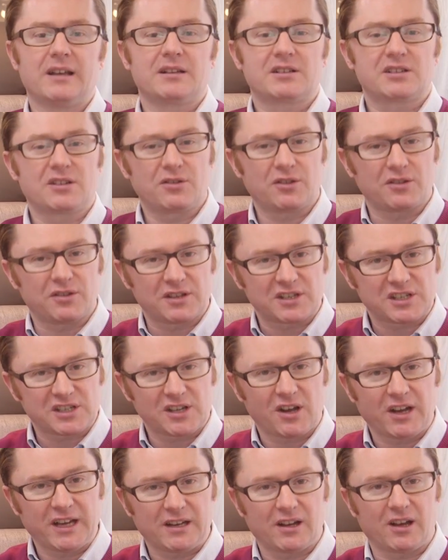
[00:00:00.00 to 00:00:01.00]
so that the
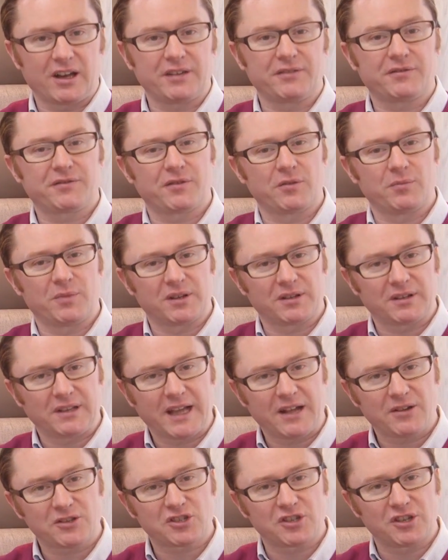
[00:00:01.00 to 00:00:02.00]
sight line from the
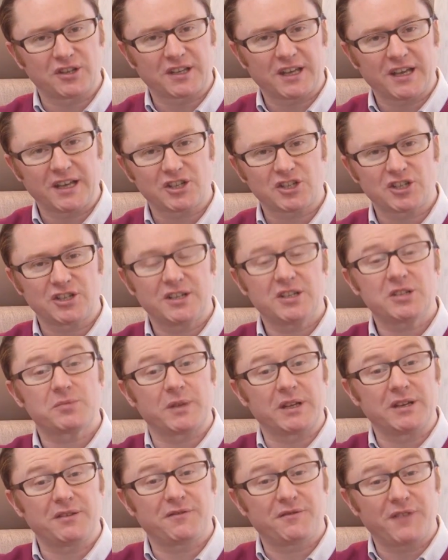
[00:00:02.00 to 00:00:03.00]
lounge to the kitchen has
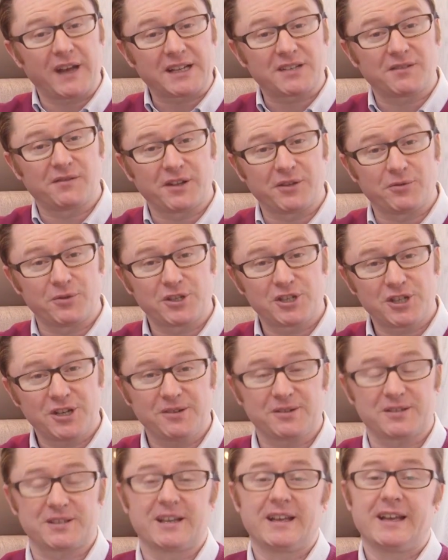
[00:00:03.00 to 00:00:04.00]
been effectively
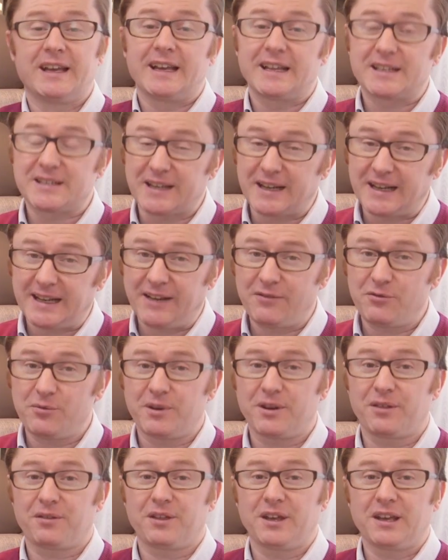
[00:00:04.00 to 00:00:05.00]
reduced. It's a clever
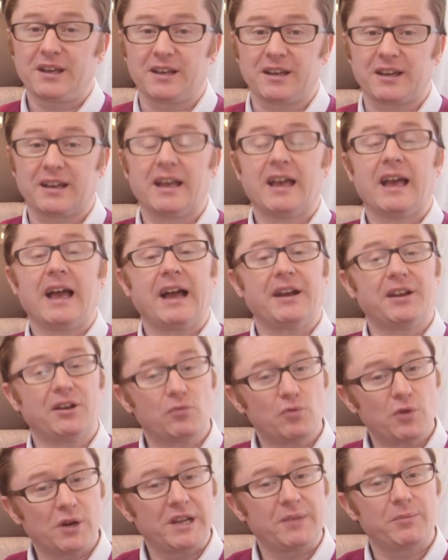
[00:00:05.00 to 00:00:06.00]
bit of thinking and it
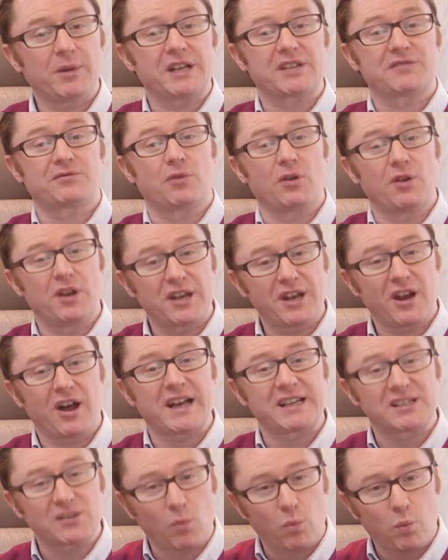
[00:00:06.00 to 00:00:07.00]
really makes for a
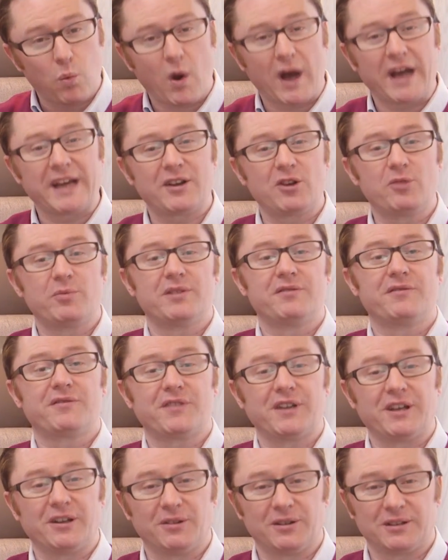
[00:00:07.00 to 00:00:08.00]
nice wide open
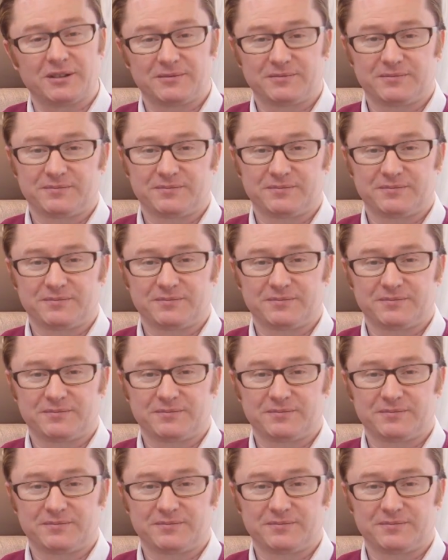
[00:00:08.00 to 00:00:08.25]
feel.